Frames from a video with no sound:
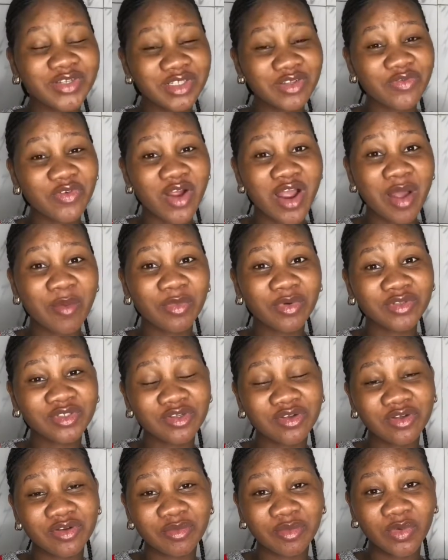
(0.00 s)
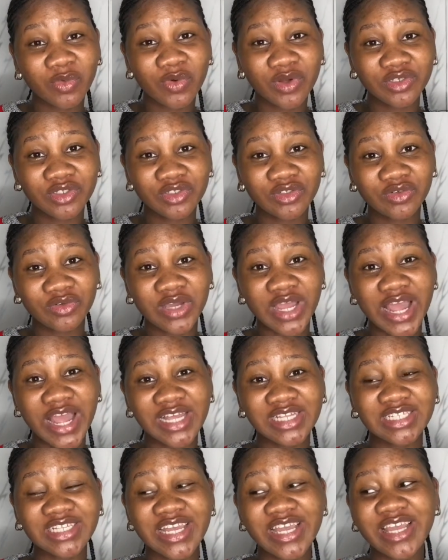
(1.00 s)
of all, I'm also going to be warning you
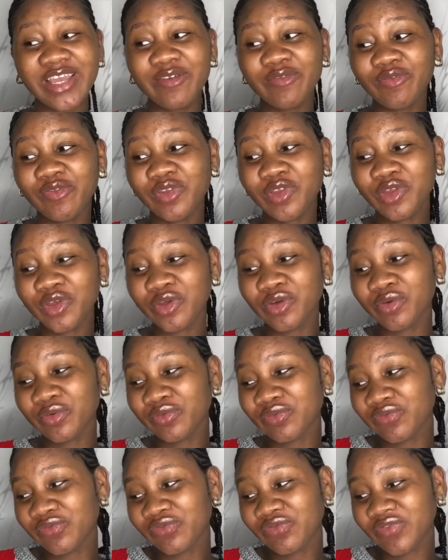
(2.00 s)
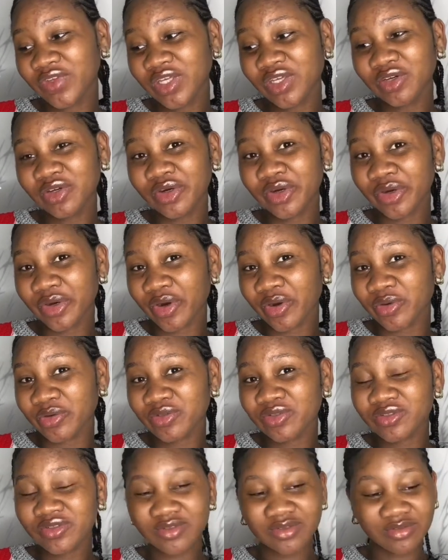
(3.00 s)
guys, if you feel
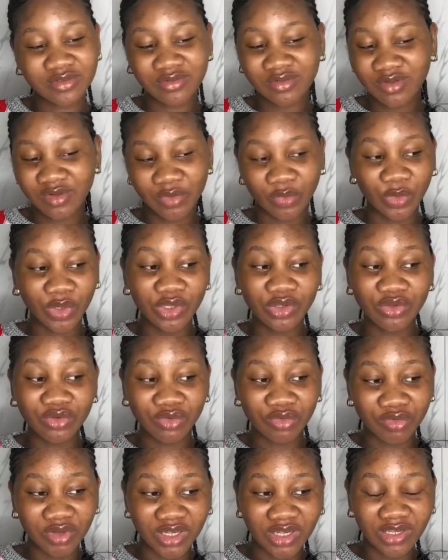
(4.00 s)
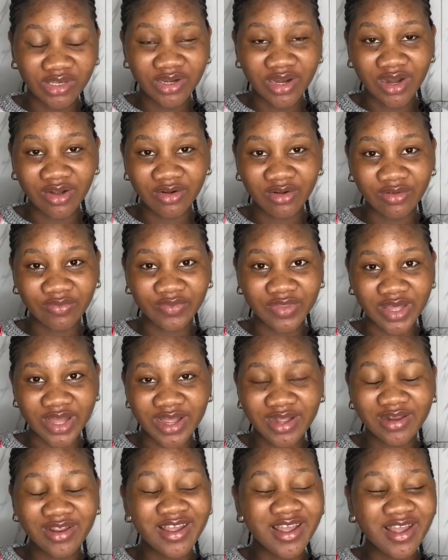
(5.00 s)
gross with urine and all of
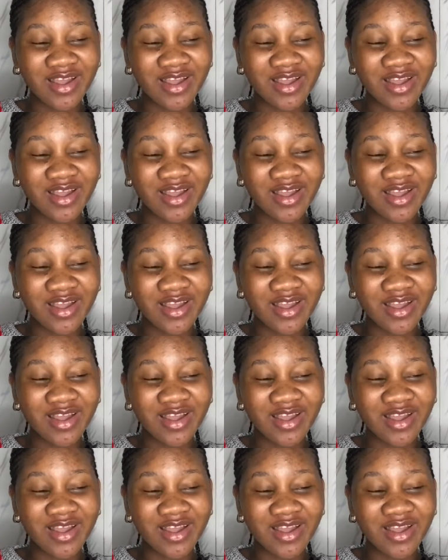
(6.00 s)
that,